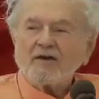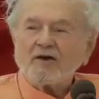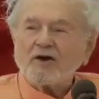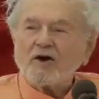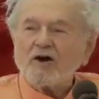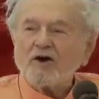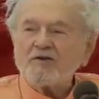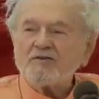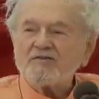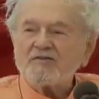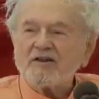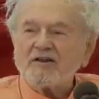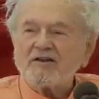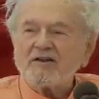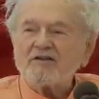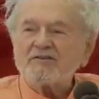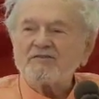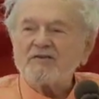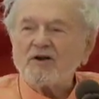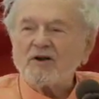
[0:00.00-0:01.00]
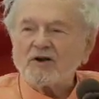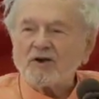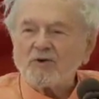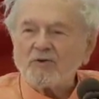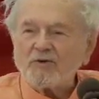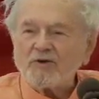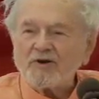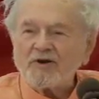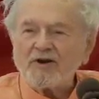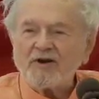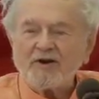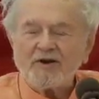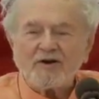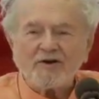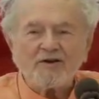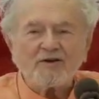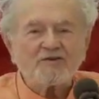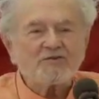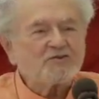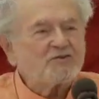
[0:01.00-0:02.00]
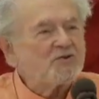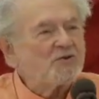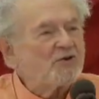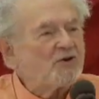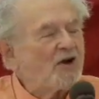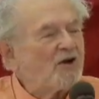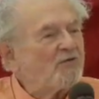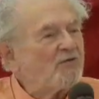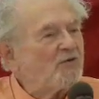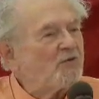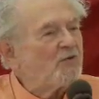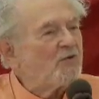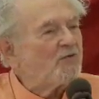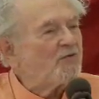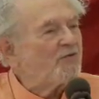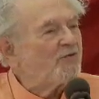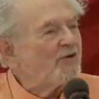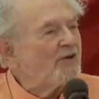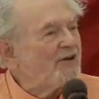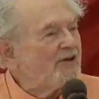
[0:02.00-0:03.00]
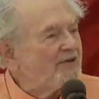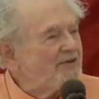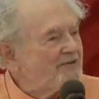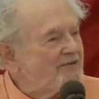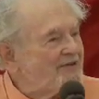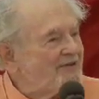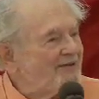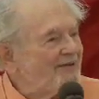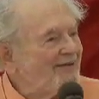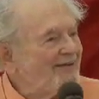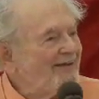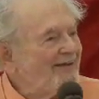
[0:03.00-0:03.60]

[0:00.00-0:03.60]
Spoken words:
guard said, "Let's not go in here, it's too covered with fleas."